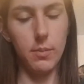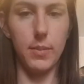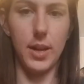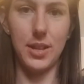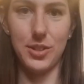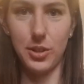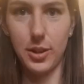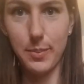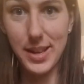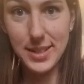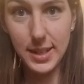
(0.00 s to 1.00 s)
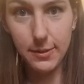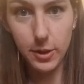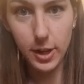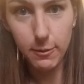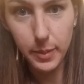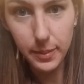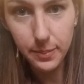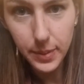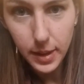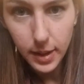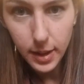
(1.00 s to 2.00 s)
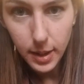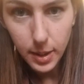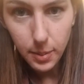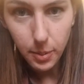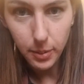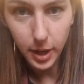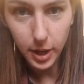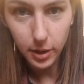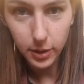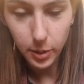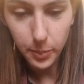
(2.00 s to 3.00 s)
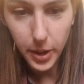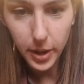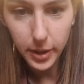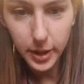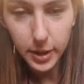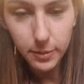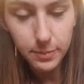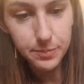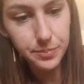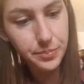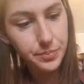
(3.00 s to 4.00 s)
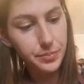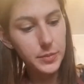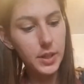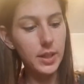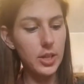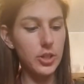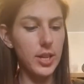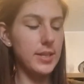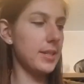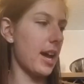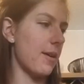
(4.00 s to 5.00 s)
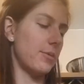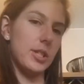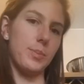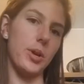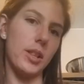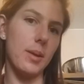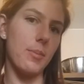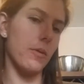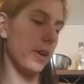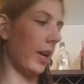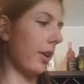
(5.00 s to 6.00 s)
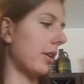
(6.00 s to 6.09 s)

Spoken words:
hands are a little messy, forgive me. But we got our little ball here. Delicious. I'm just putting them over here on a